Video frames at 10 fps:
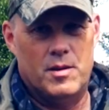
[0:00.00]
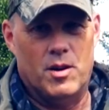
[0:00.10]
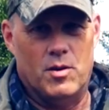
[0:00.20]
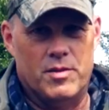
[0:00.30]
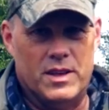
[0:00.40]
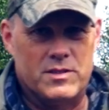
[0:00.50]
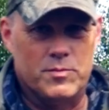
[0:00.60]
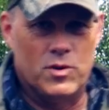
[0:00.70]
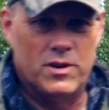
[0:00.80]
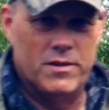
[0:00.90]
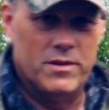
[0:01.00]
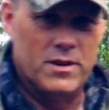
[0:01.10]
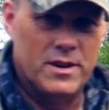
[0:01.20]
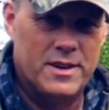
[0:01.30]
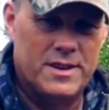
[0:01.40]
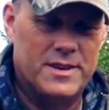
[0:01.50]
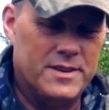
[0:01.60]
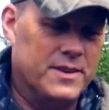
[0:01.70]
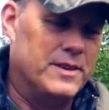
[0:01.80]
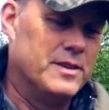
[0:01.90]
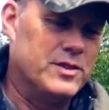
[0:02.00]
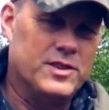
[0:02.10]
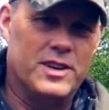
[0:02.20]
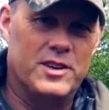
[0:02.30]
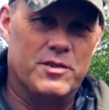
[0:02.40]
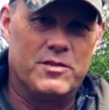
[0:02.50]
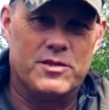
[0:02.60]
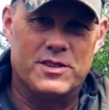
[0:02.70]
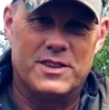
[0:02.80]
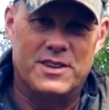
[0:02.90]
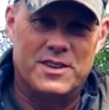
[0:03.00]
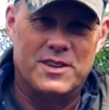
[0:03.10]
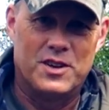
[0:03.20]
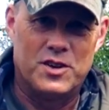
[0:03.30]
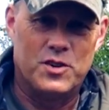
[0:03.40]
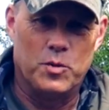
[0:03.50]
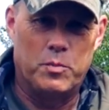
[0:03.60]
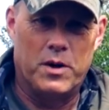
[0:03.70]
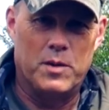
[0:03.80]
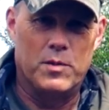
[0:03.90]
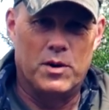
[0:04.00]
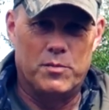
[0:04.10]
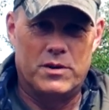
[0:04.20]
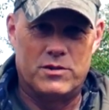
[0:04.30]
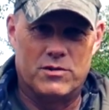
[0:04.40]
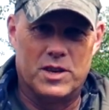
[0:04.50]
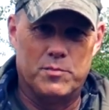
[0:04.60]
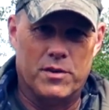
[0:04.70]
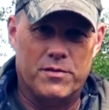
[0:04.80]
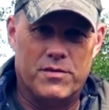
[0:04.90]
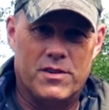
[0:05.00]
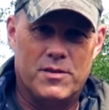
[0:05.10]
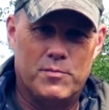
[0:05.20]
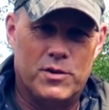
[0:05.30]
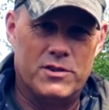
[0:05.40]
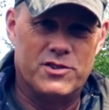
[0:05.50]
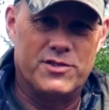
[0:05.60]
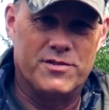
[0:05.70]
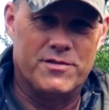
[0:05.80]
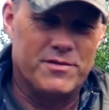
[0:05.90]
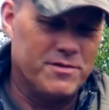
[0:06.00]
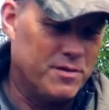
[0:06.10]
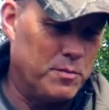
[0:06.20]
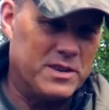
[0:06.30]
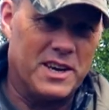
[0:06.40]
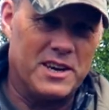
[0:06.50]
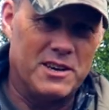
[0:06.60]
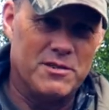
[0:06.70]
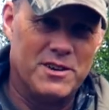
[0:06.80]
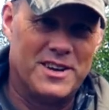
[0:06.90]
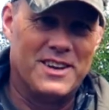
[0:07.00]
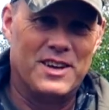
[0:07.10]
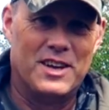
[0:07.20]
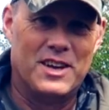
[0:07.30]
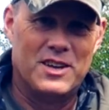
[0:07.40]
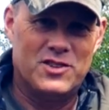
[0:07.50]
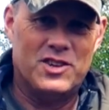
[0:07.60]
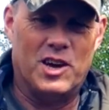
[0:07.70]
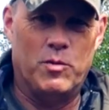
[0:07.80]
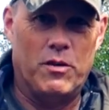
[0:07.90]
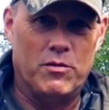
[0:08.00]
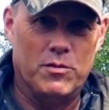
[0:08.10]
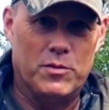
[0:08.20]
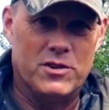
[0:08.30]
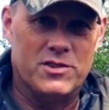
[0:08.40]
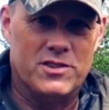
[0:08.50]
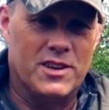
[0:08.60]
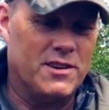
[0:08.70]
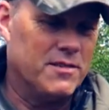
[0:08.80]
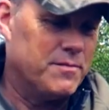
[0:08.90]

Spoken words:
Oh, that's more of a side note. Don't buy a monopod to keep off birds from attacking you. Stay away from the birds instead.